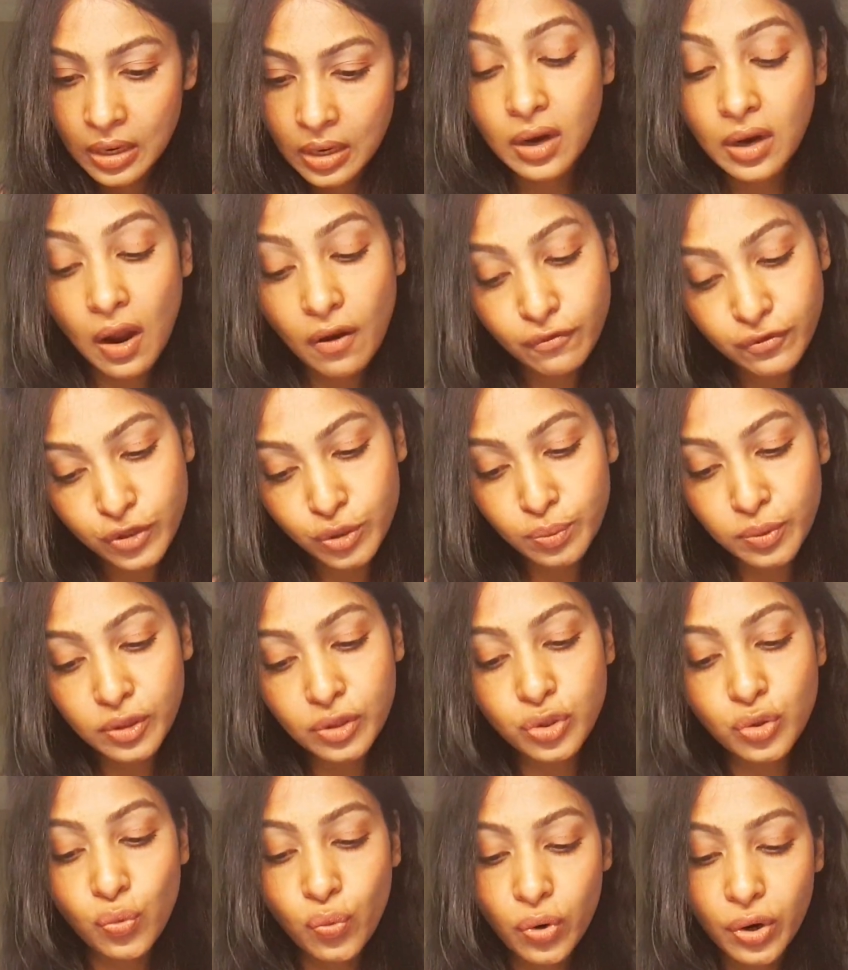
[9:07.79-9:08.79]
Comfortable
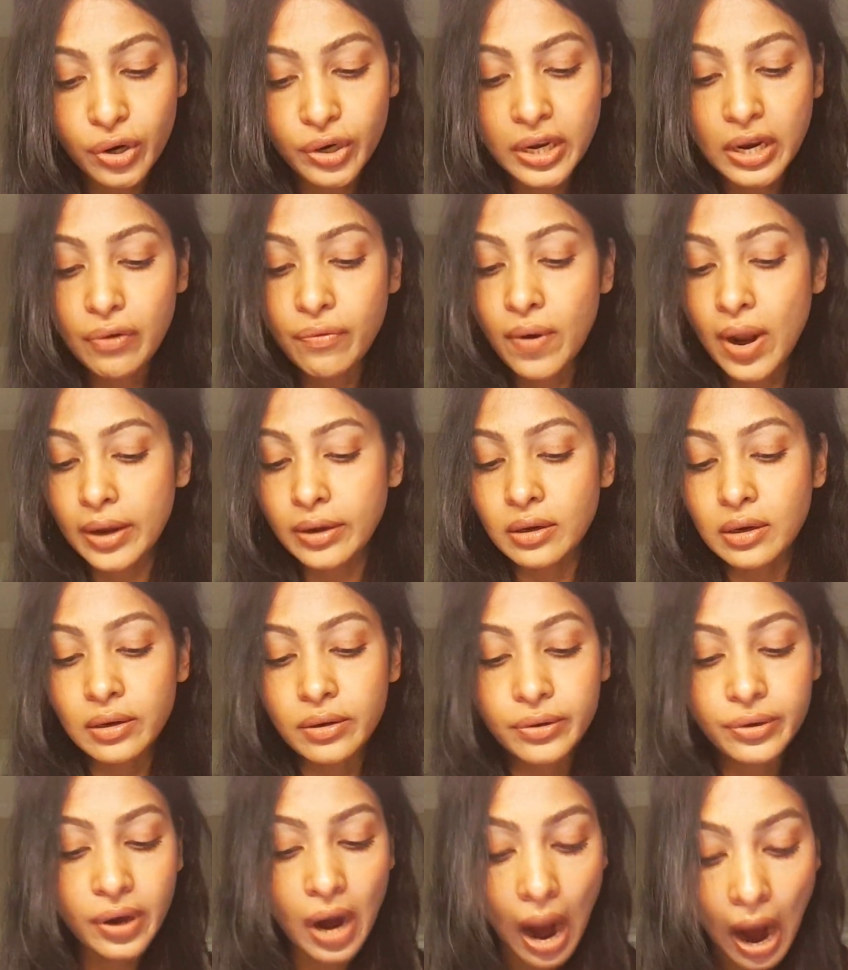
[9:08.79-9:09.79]
to work
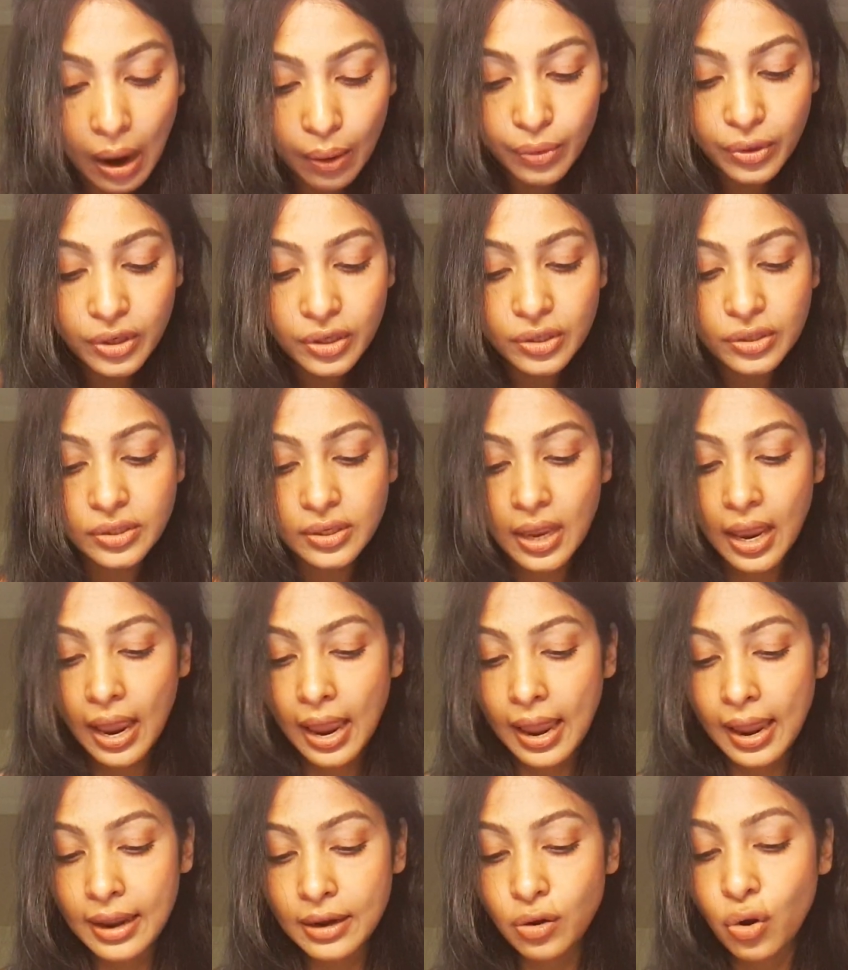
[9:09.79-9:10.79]
irregular hours
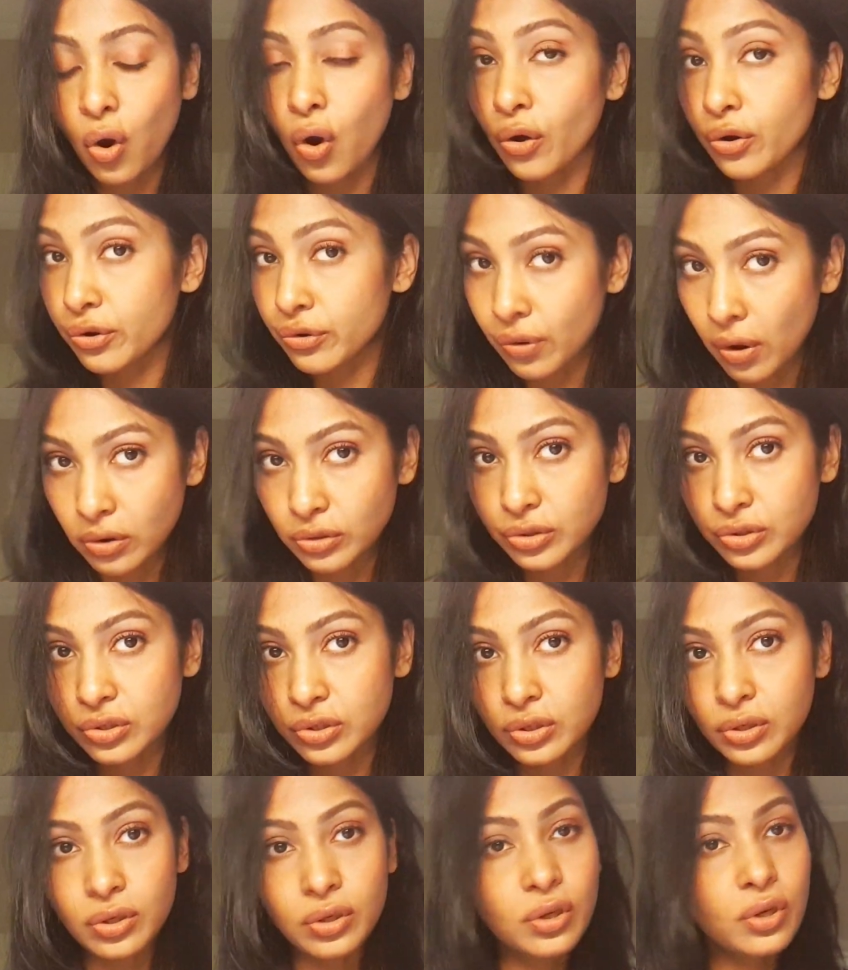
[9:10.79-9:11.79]
and on a
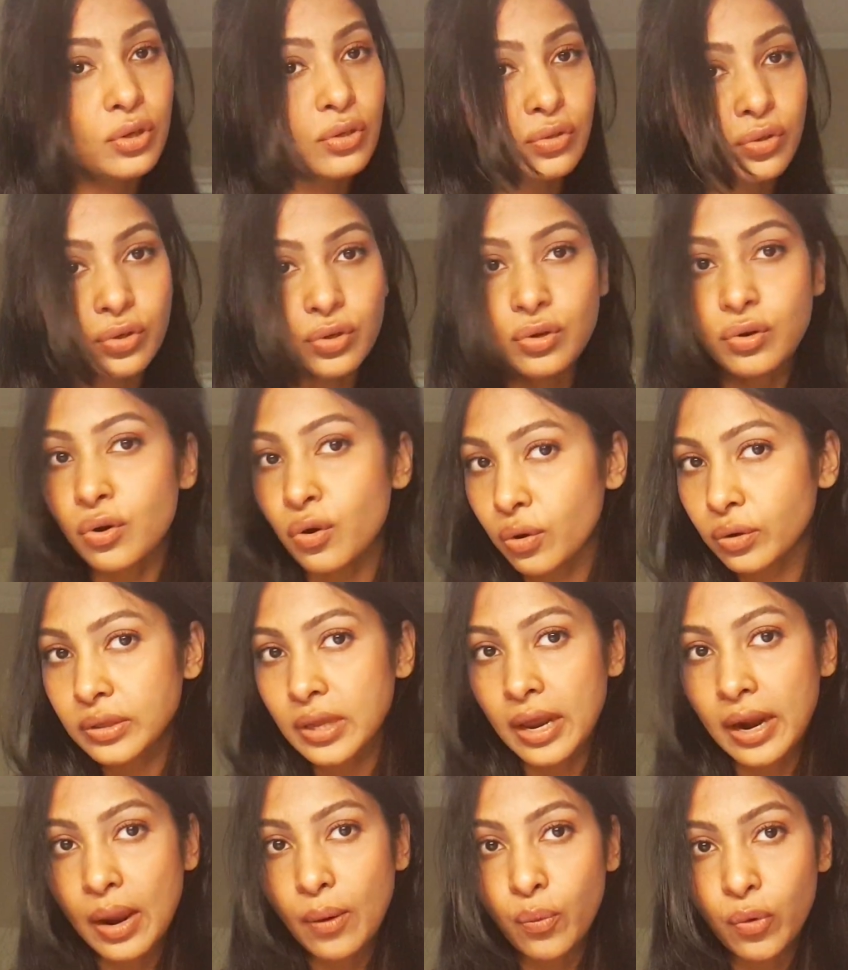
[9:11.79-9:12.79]
roster. So you know
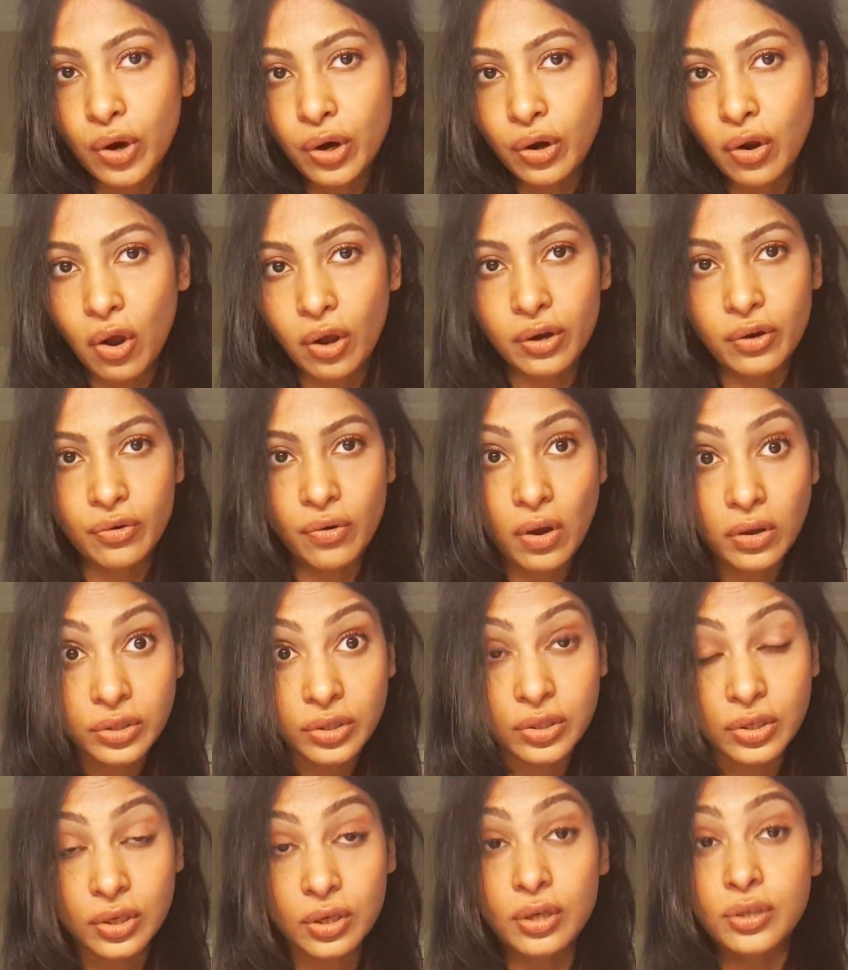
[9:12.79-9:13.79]
that I work on a
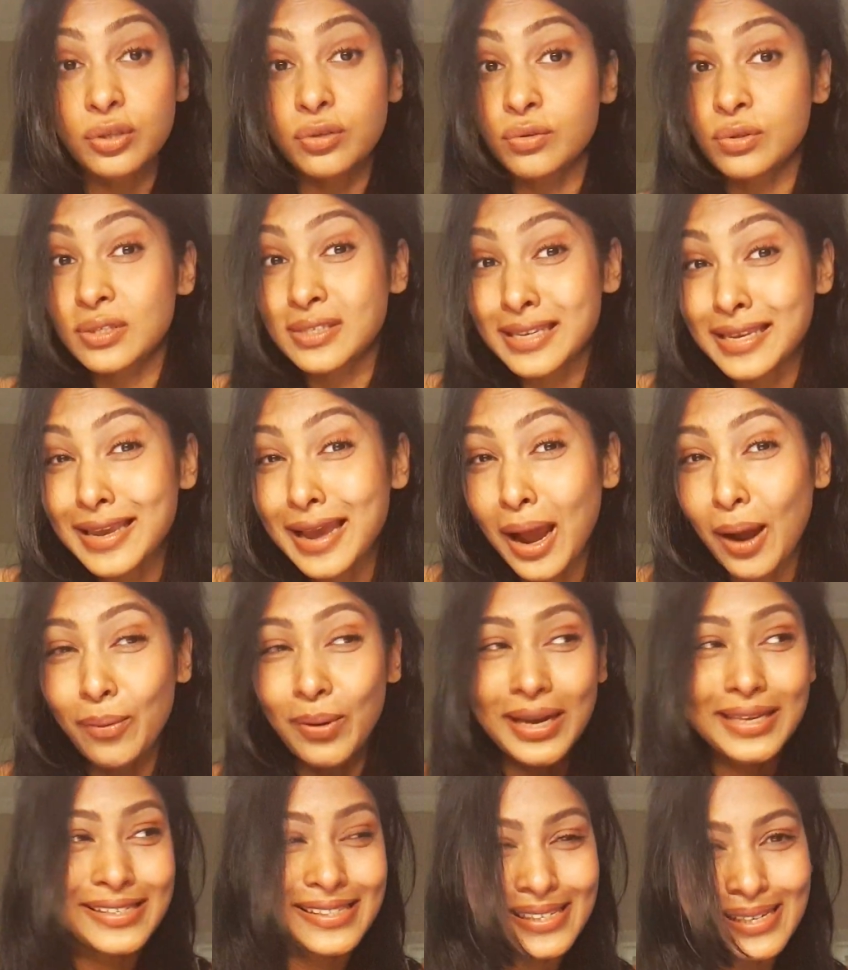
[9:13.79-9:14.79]
roster. You see how
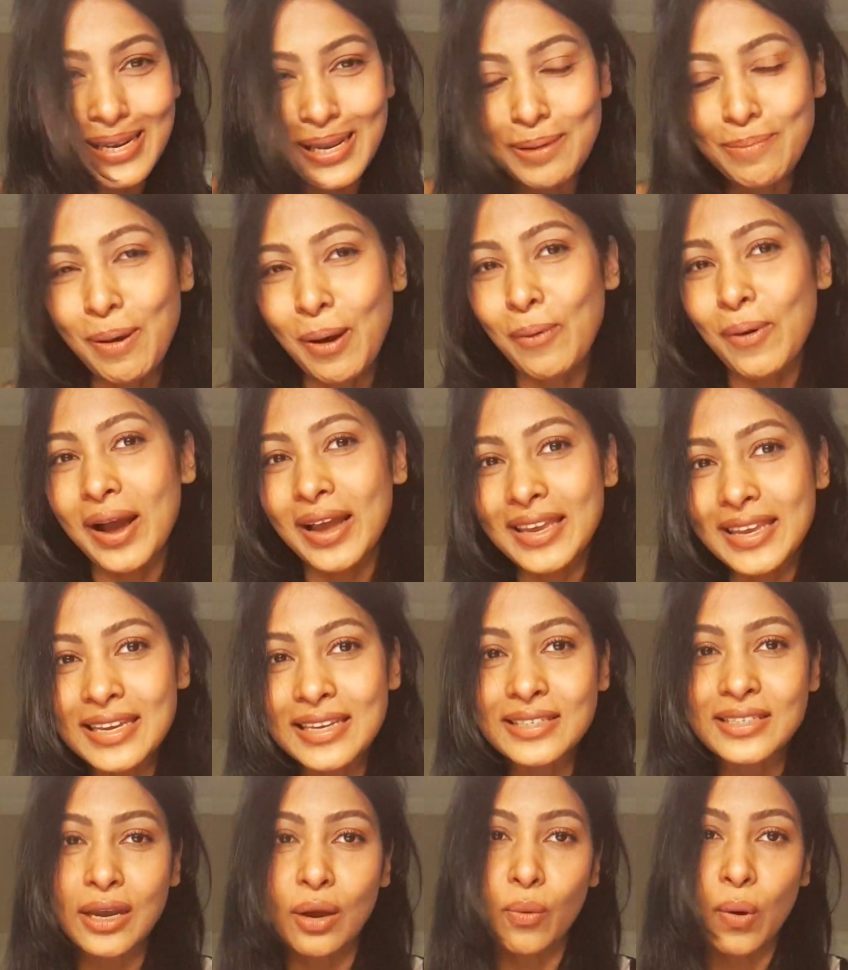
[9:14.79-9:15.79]
I sleep, how I
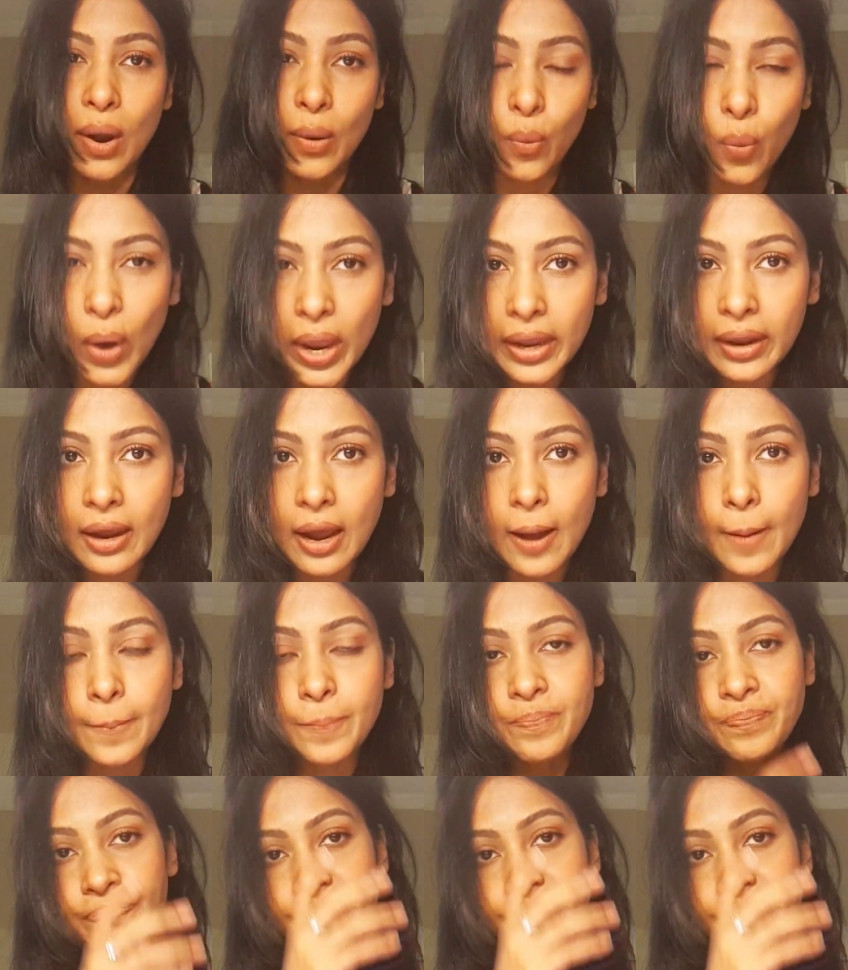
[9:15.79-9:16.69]
eat, how I wake up.